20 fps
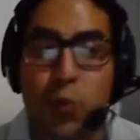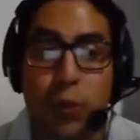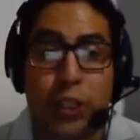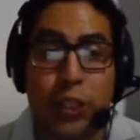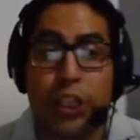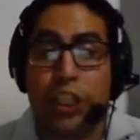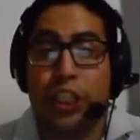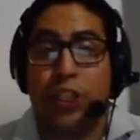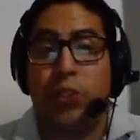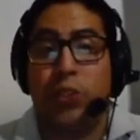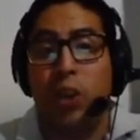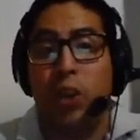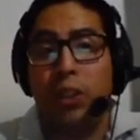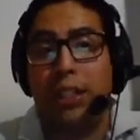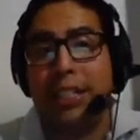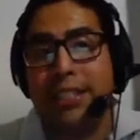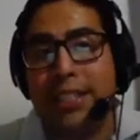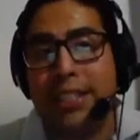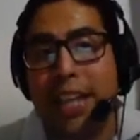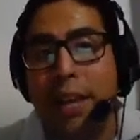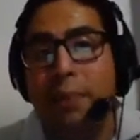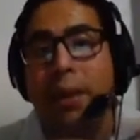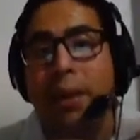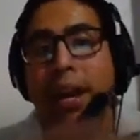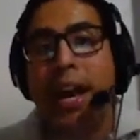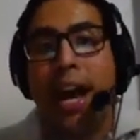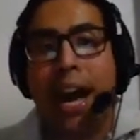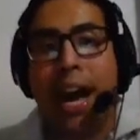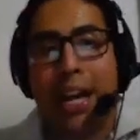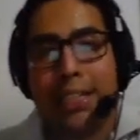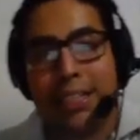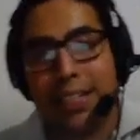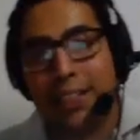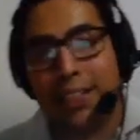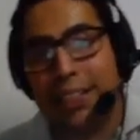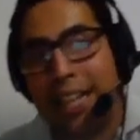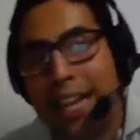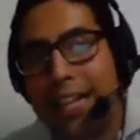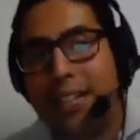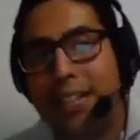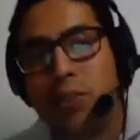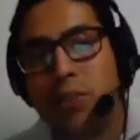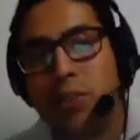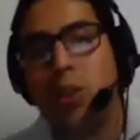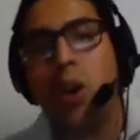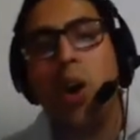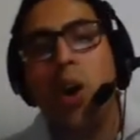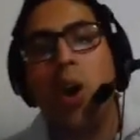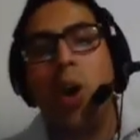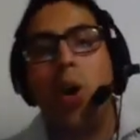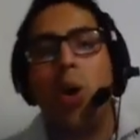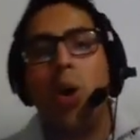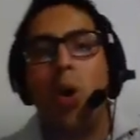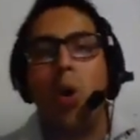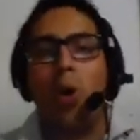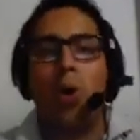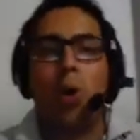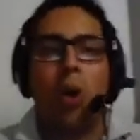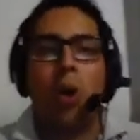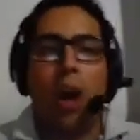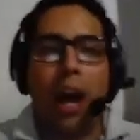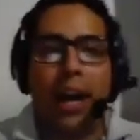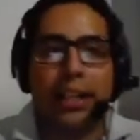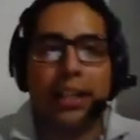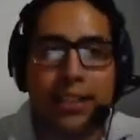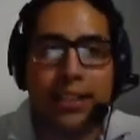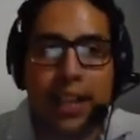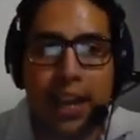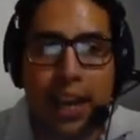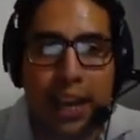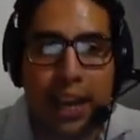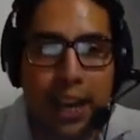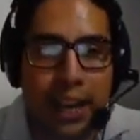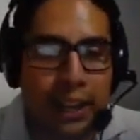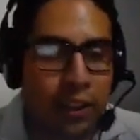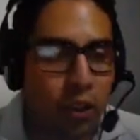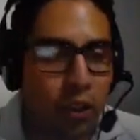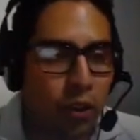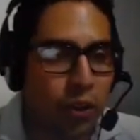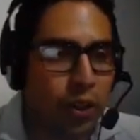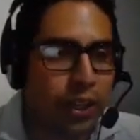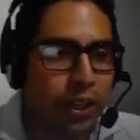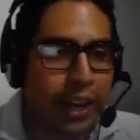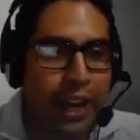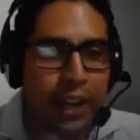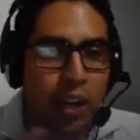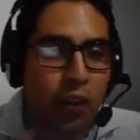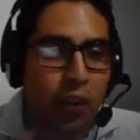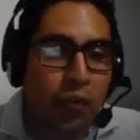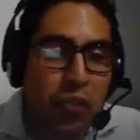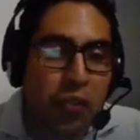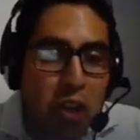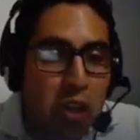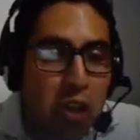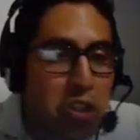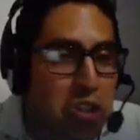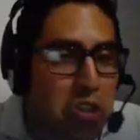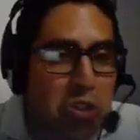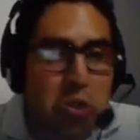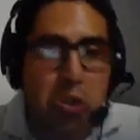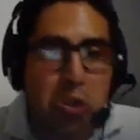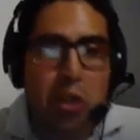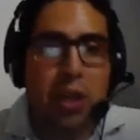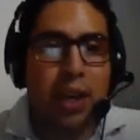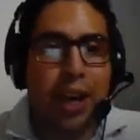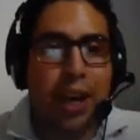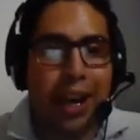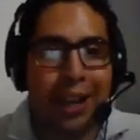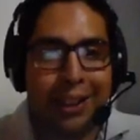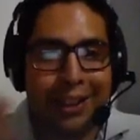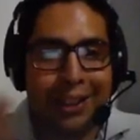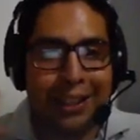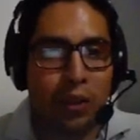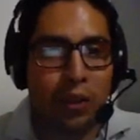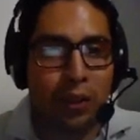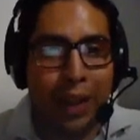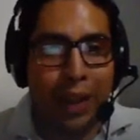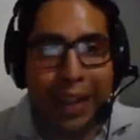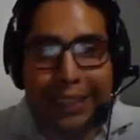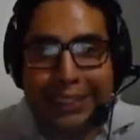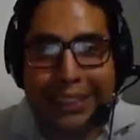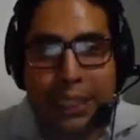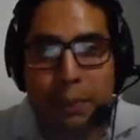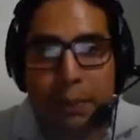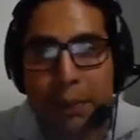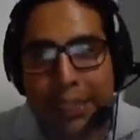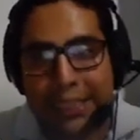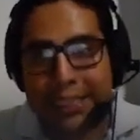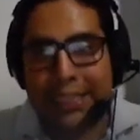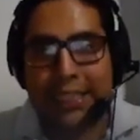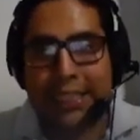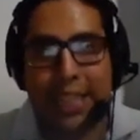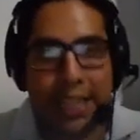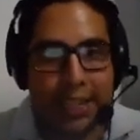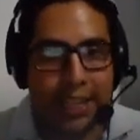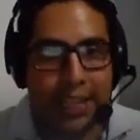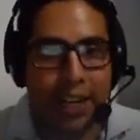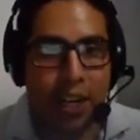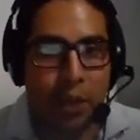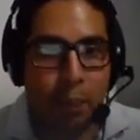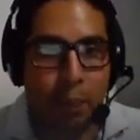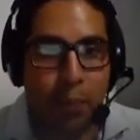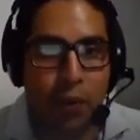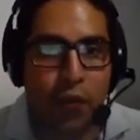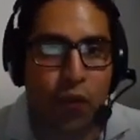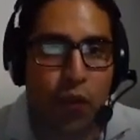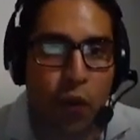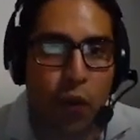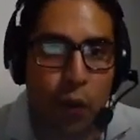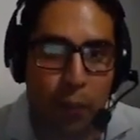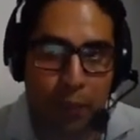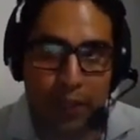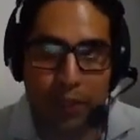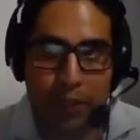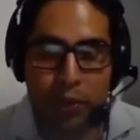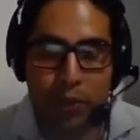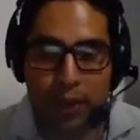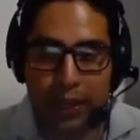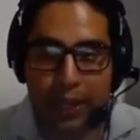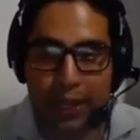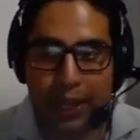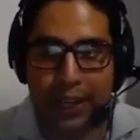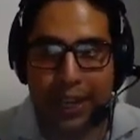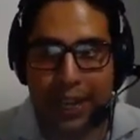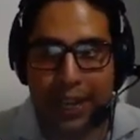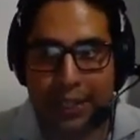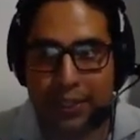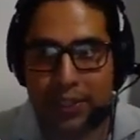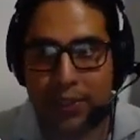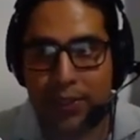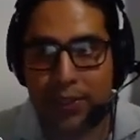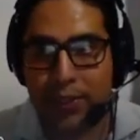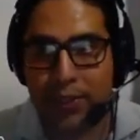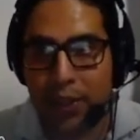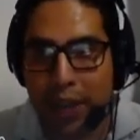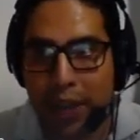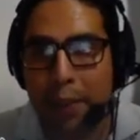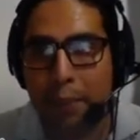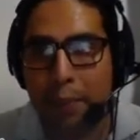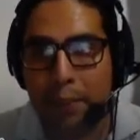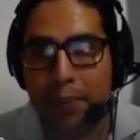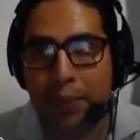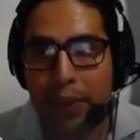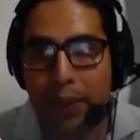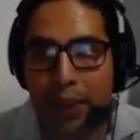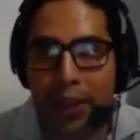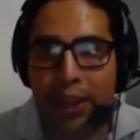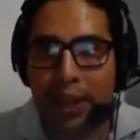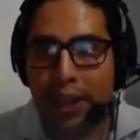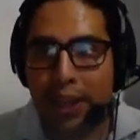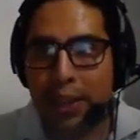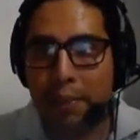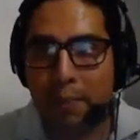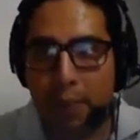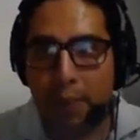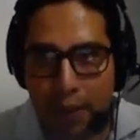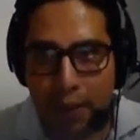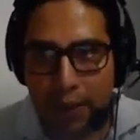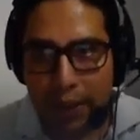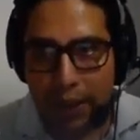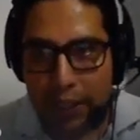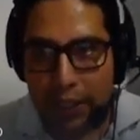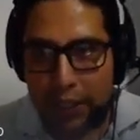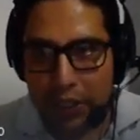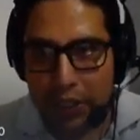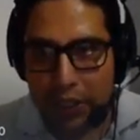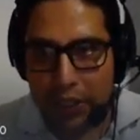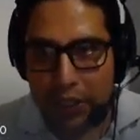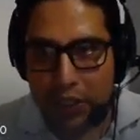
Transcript: which is not the same as a test or as a, another kind of just a little activity that they are performing during the classes. Okay, very good.